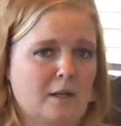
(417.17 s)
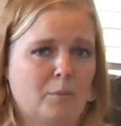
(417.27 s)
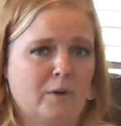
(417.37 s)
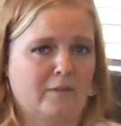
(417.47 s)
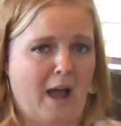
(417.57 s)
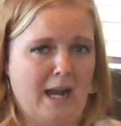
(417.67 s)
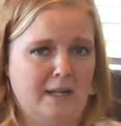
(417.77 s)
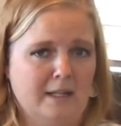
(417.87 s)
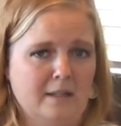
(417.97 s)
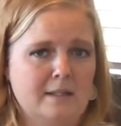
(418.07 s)
are
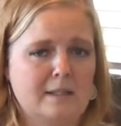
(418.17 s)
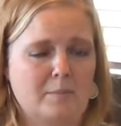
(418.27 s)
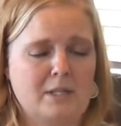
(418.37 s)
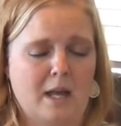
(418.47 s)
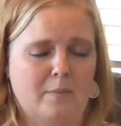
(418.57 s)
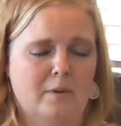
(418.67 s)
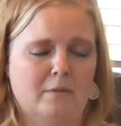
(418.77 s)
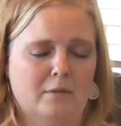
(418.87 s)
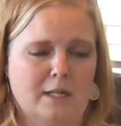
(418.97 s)
providing some type of